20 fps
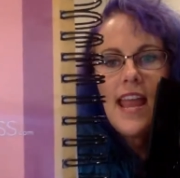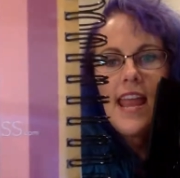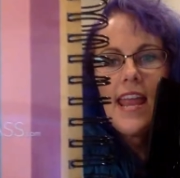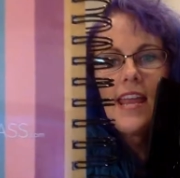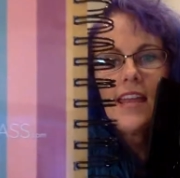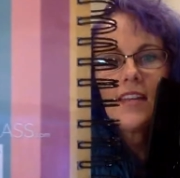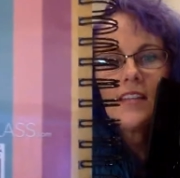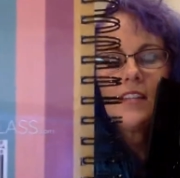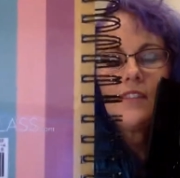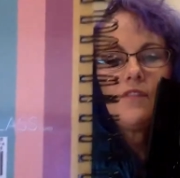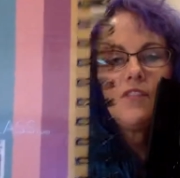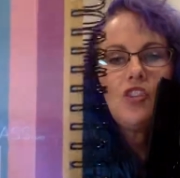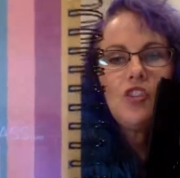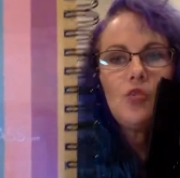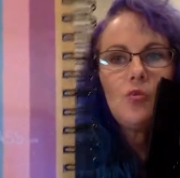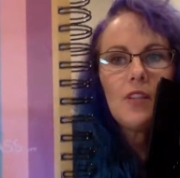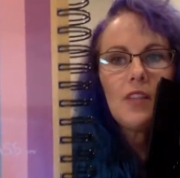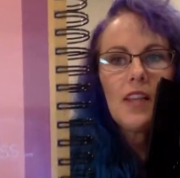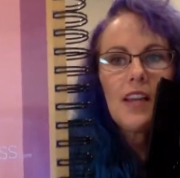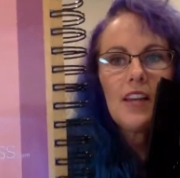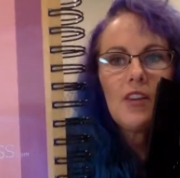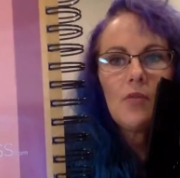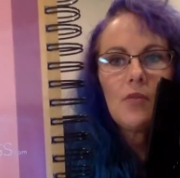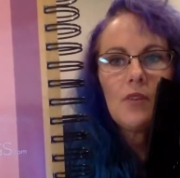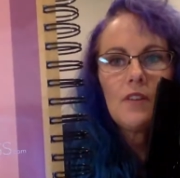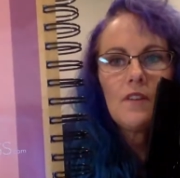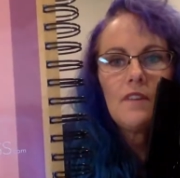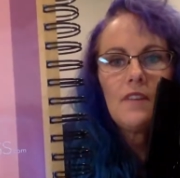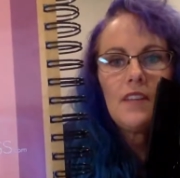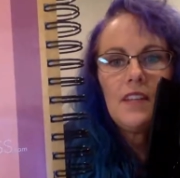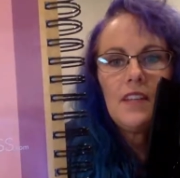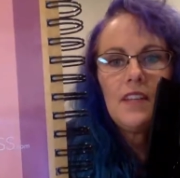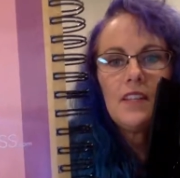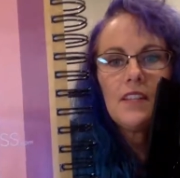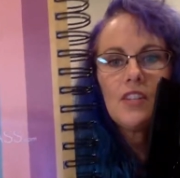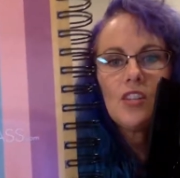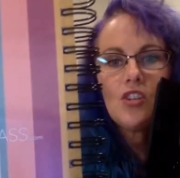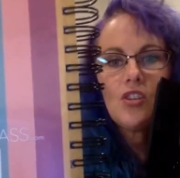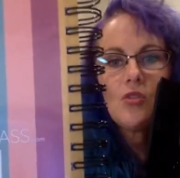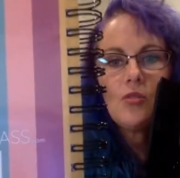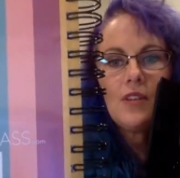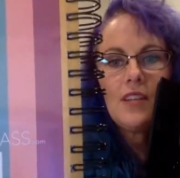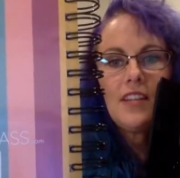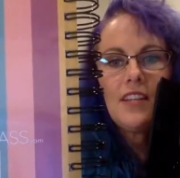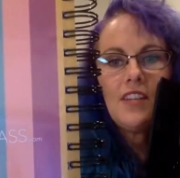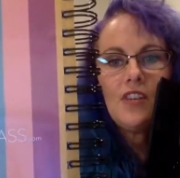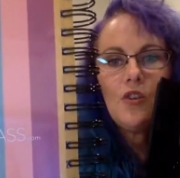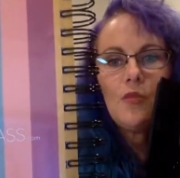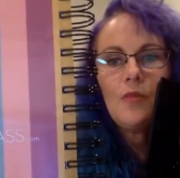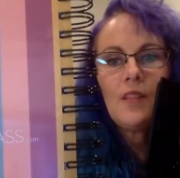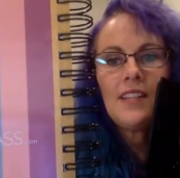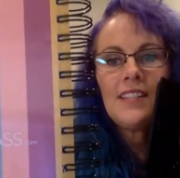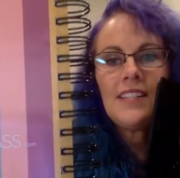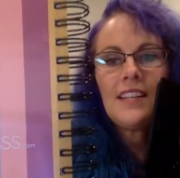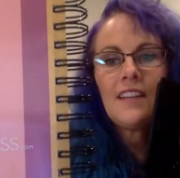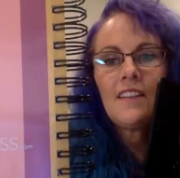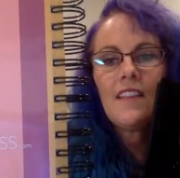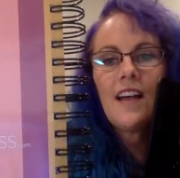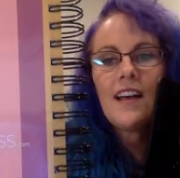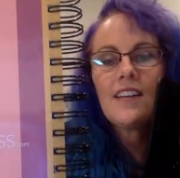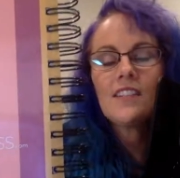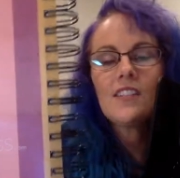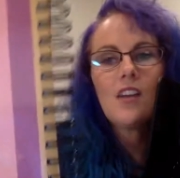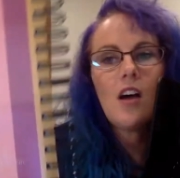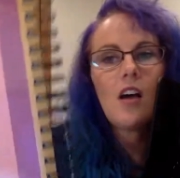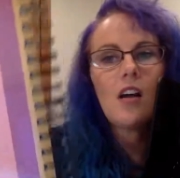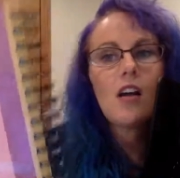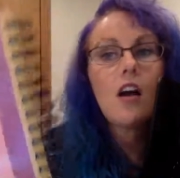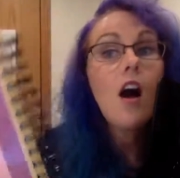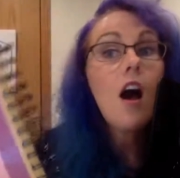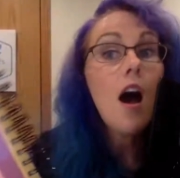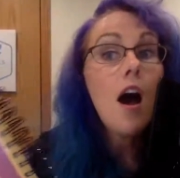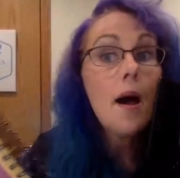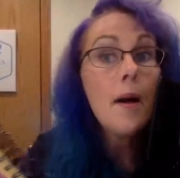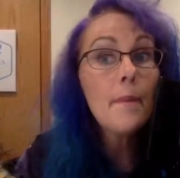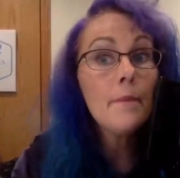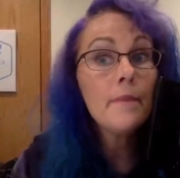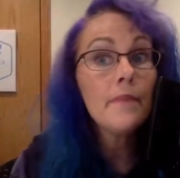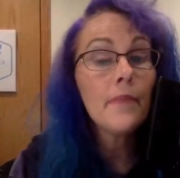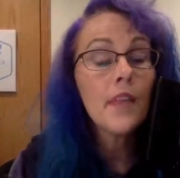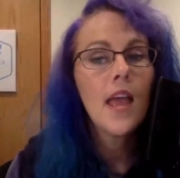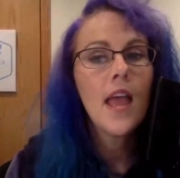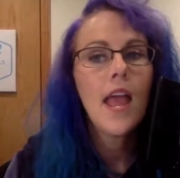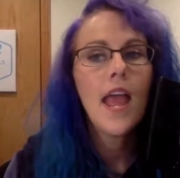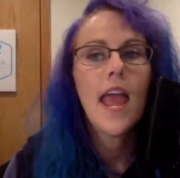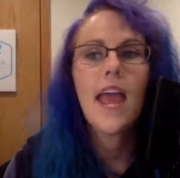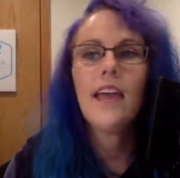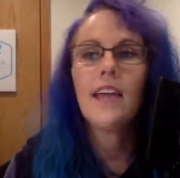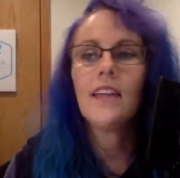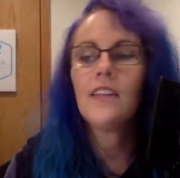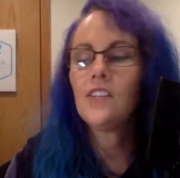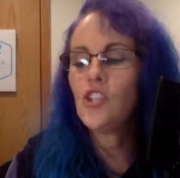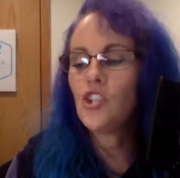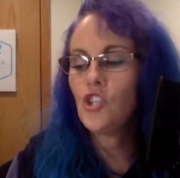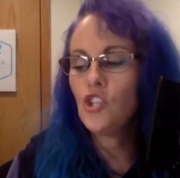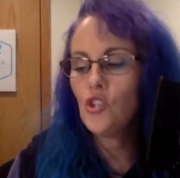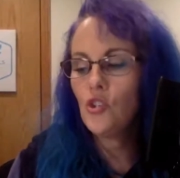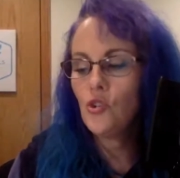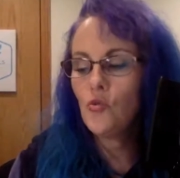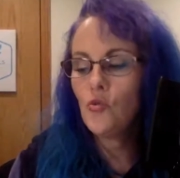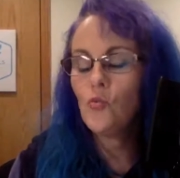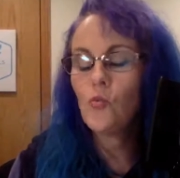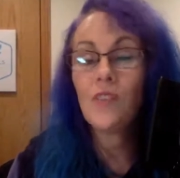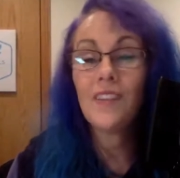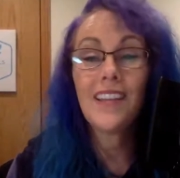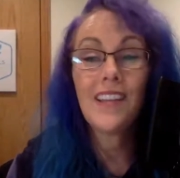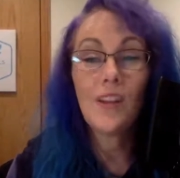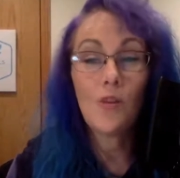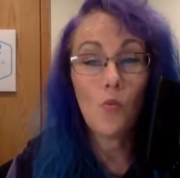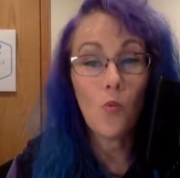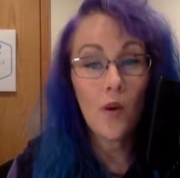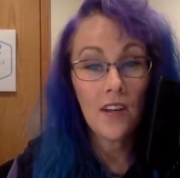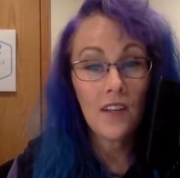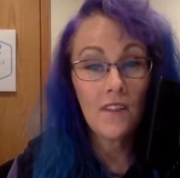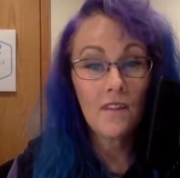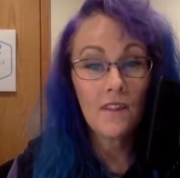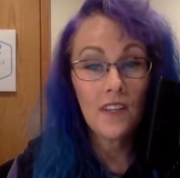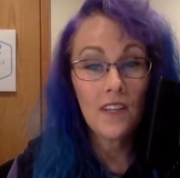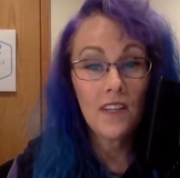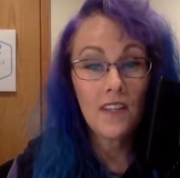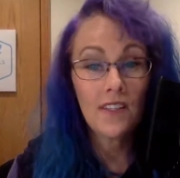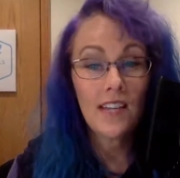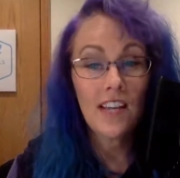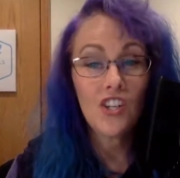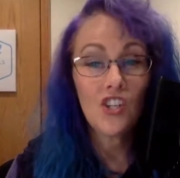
And if you would like one of these, go to eoblendingclass.com and you will get one of these.